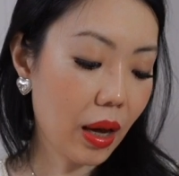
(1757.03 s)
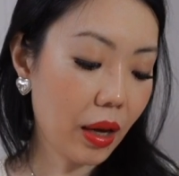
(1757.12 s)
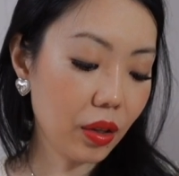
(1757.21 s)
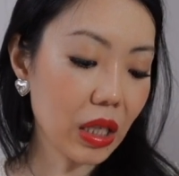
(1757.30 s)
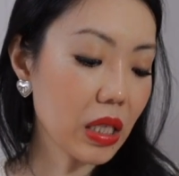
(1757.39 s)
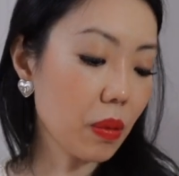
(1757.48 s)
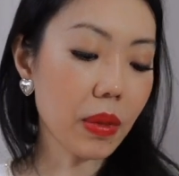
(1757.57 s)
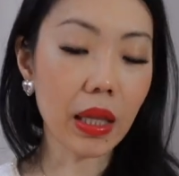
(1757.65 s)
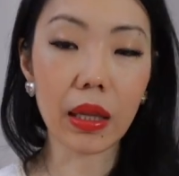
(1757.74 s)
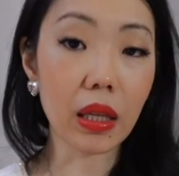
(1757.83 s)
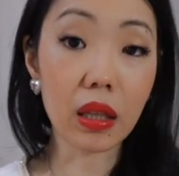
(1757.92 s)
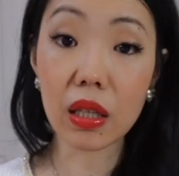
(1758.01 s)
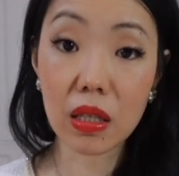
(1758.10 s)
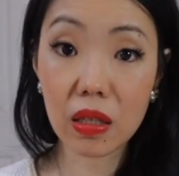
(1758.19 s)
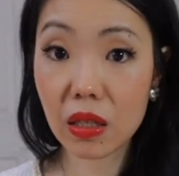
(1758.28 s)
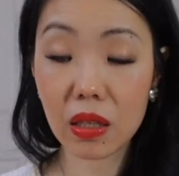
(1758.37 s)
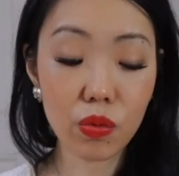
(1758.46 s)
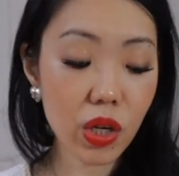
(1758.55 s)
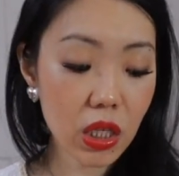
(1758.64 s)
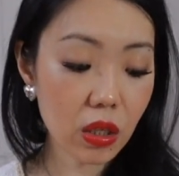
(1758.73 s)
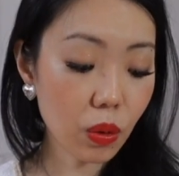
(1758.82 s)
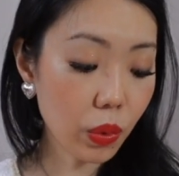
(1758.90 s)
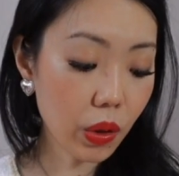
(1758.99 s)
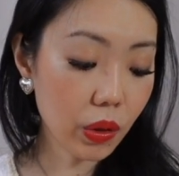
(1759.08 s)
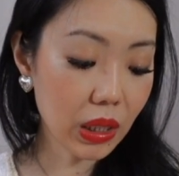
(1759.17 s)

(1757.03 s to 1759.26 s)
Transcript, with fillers: I think something like this is reasonable.